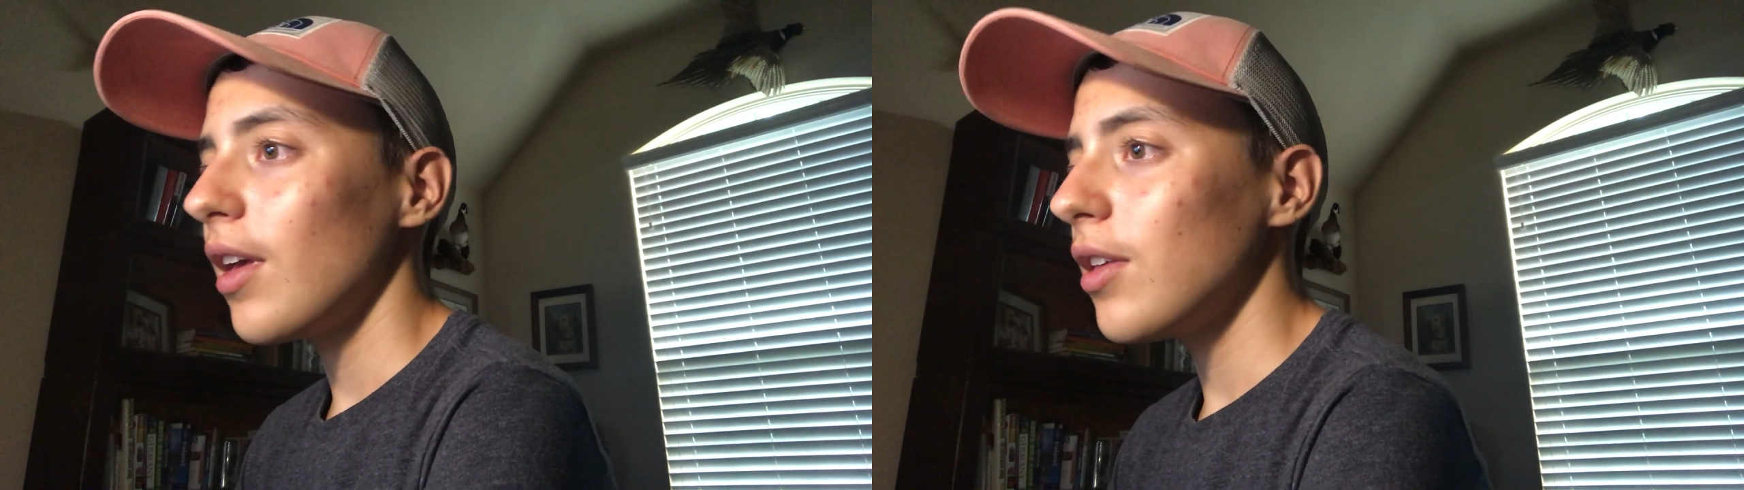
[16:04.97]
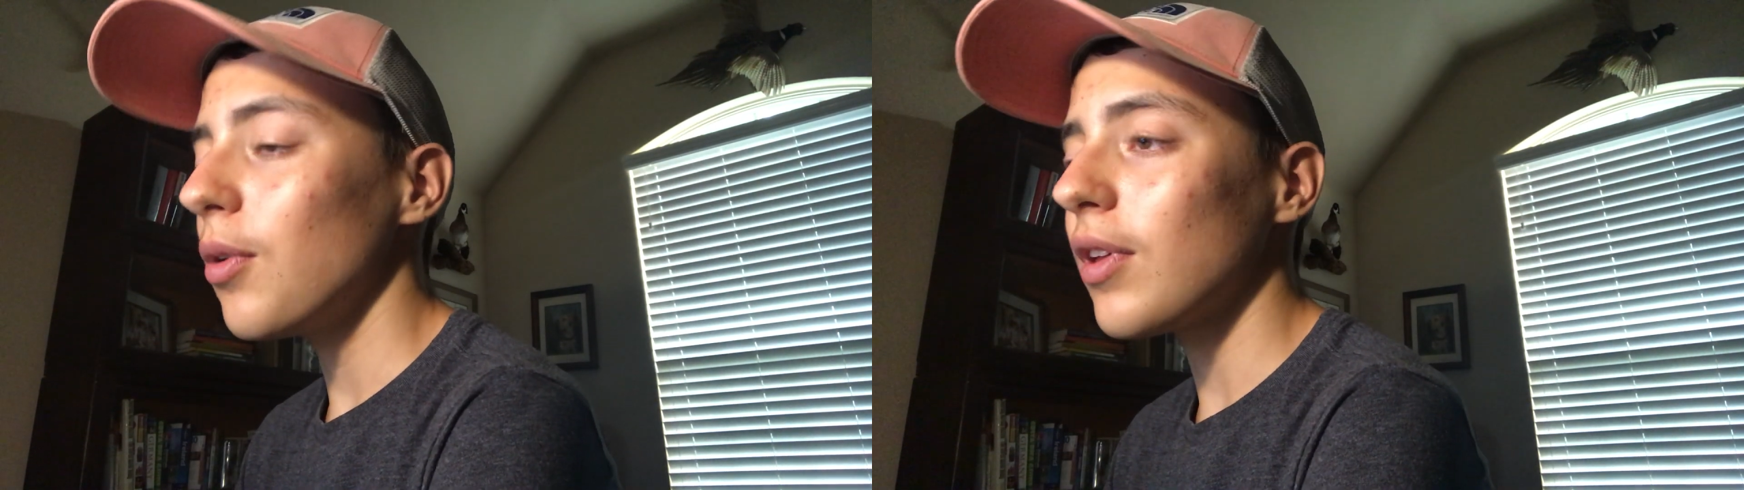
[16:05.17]

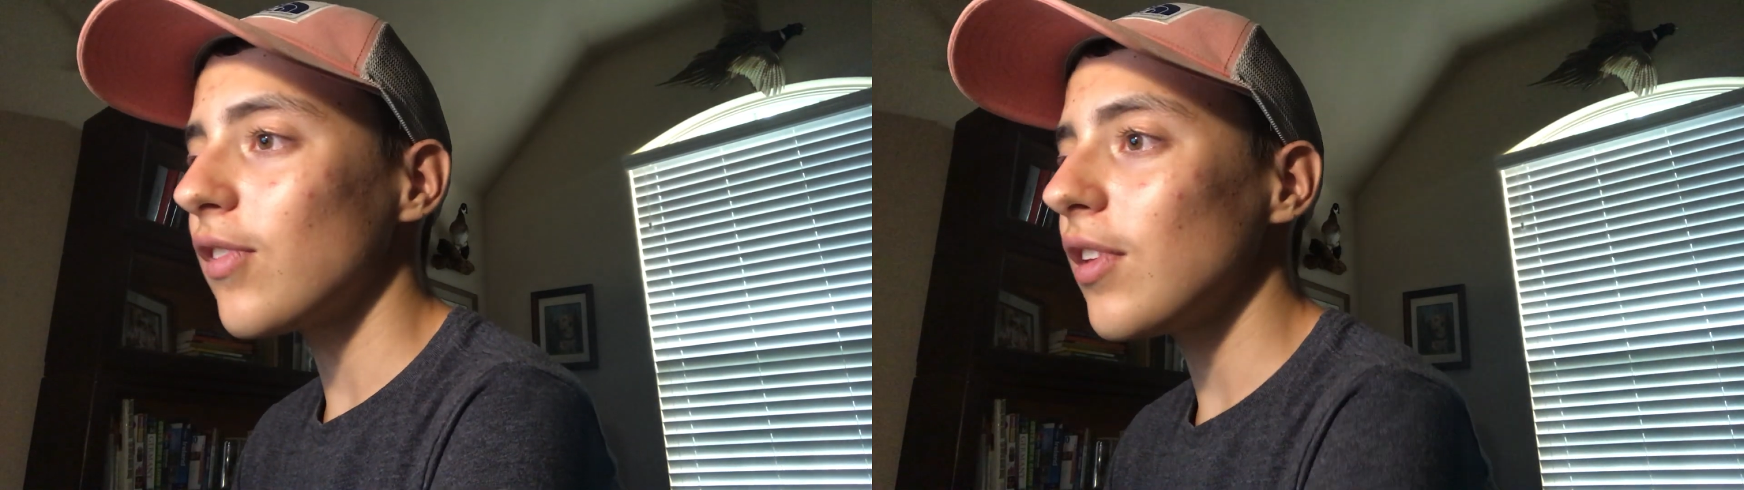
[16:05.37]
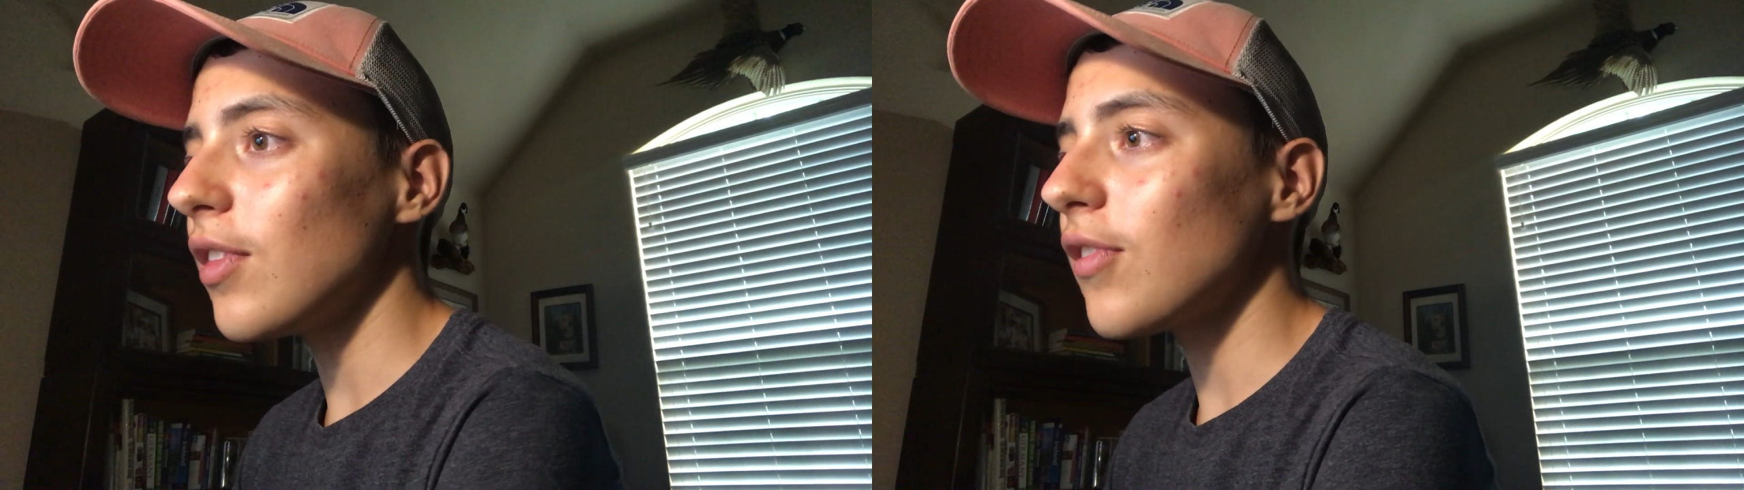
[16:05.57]
You can
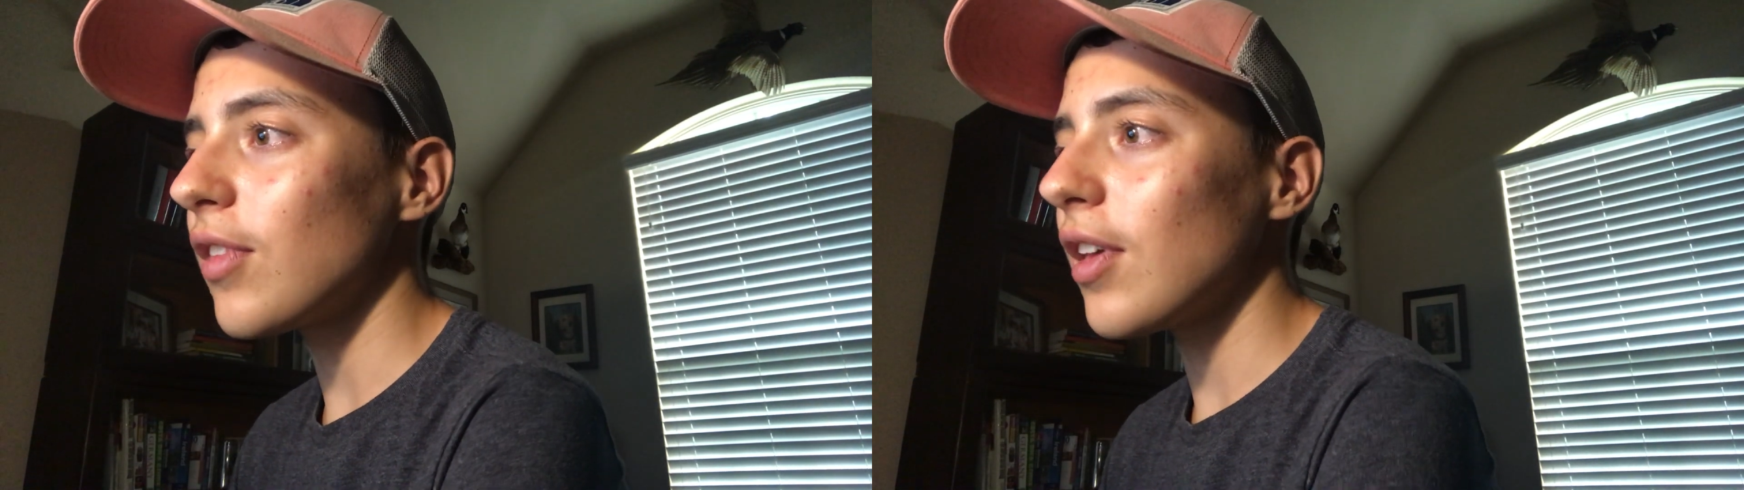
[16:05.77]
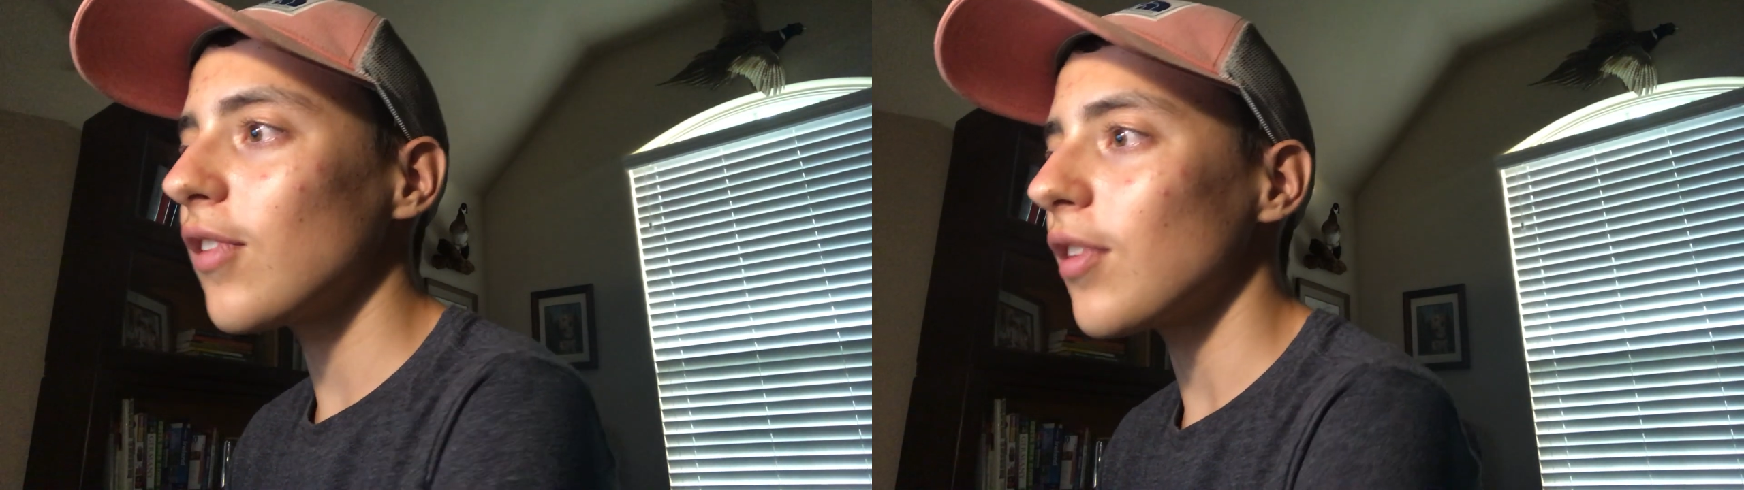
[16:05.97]
see these
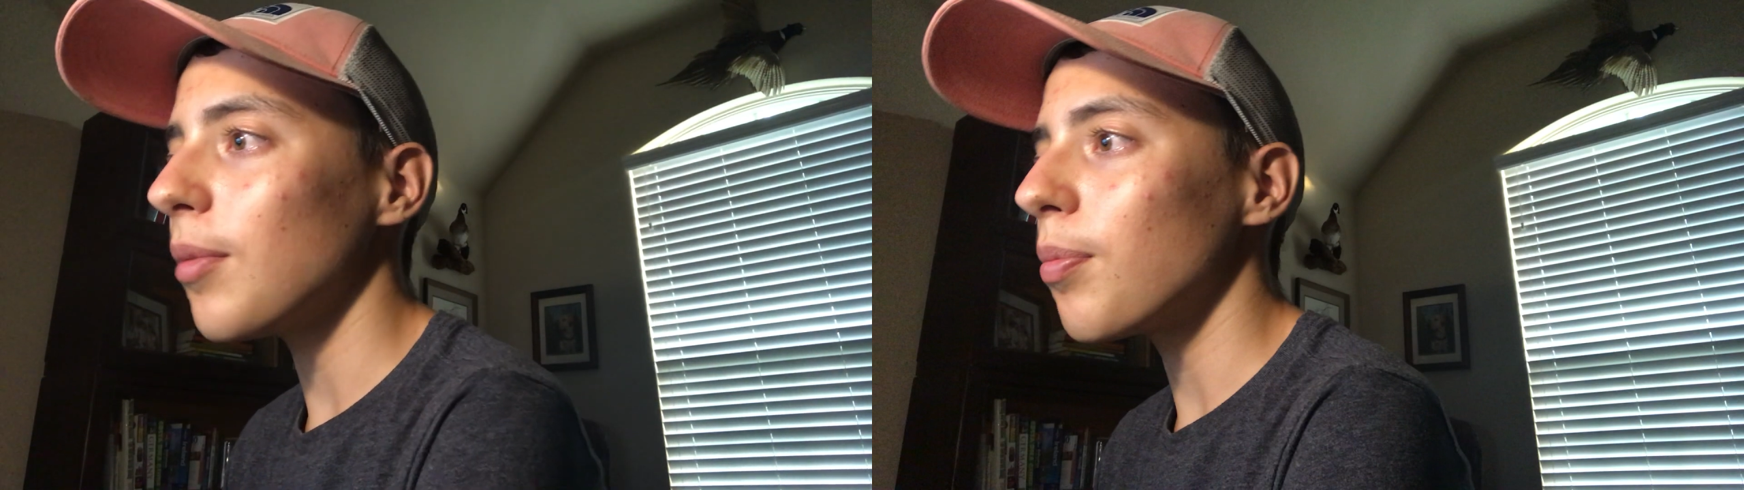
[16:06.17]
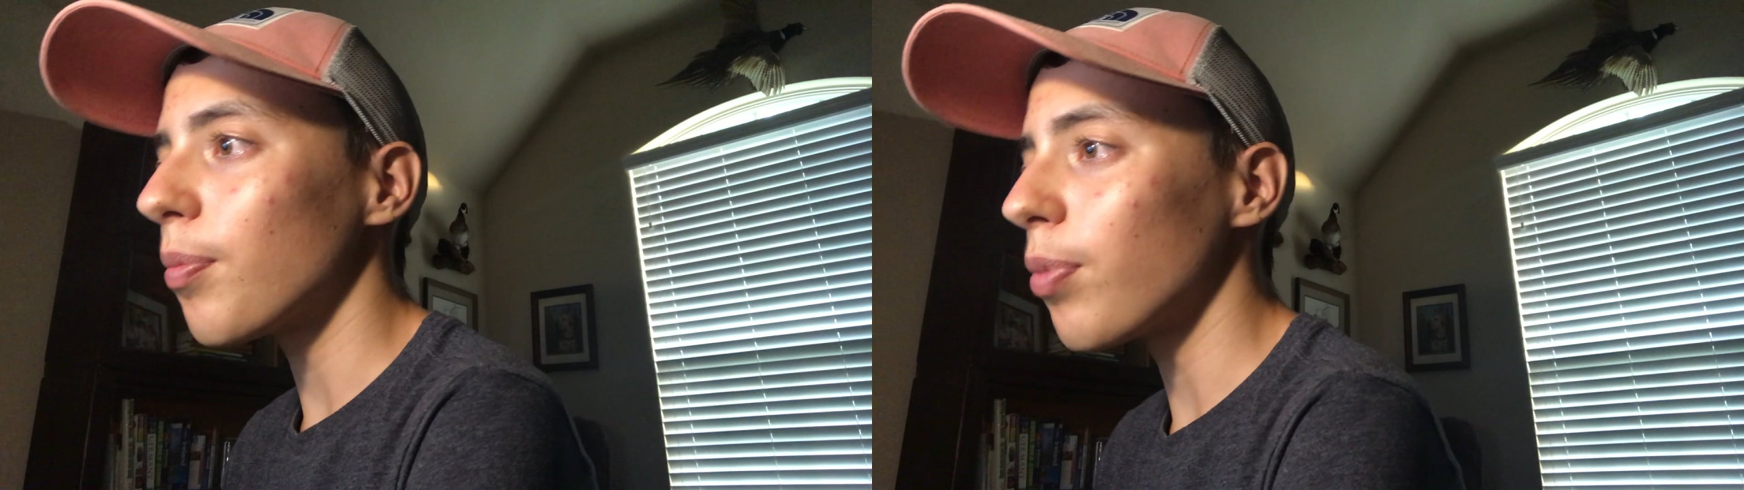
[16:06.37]
things in